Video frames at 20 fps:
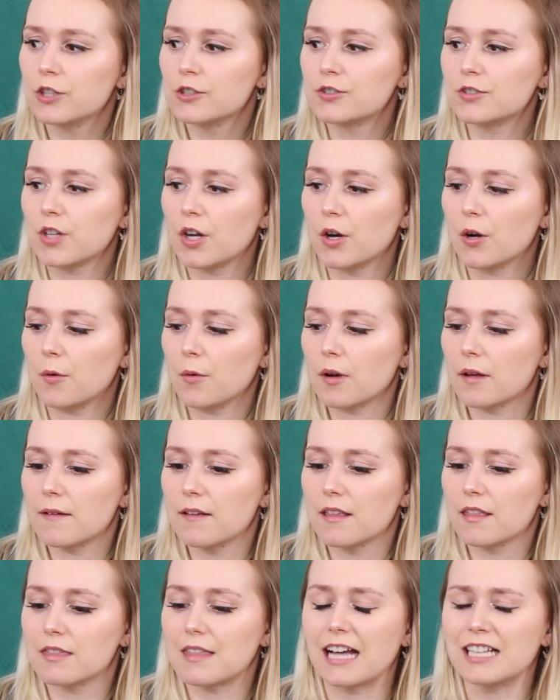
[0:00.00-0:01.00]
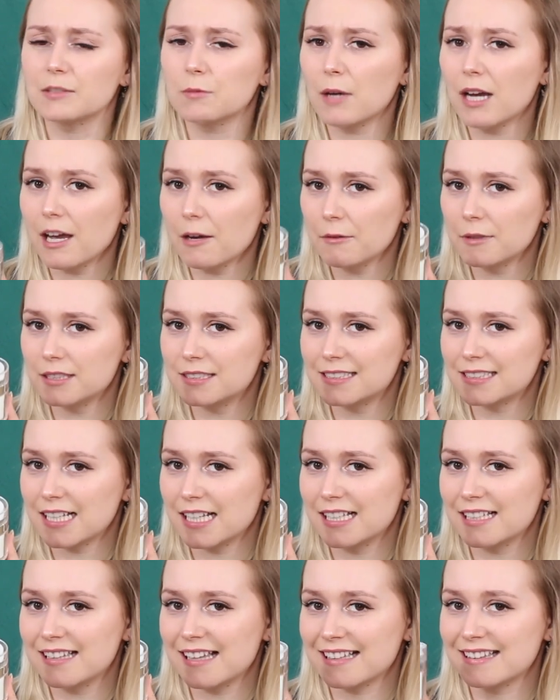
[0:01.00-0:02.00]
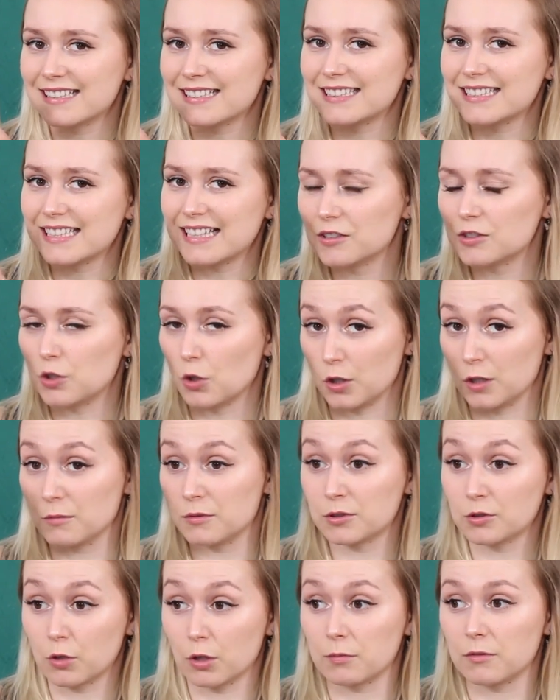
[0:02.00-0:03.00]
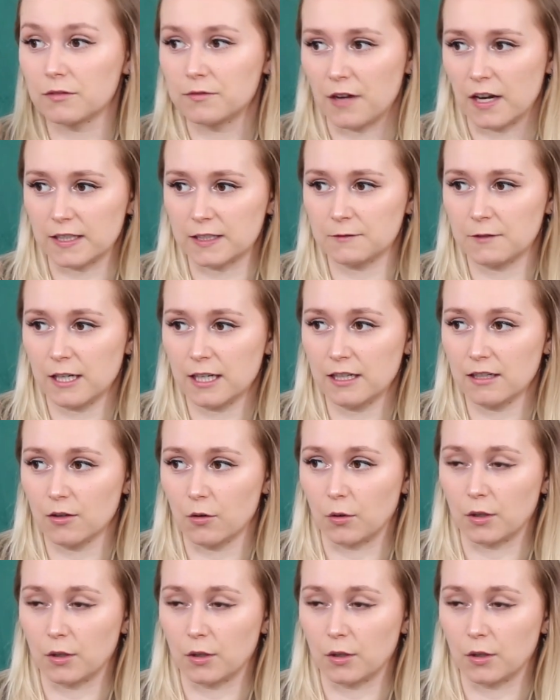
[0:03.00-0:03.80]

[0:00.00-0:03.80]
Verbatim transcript: So that's why I would say that this sodium ascorbyl phosphate,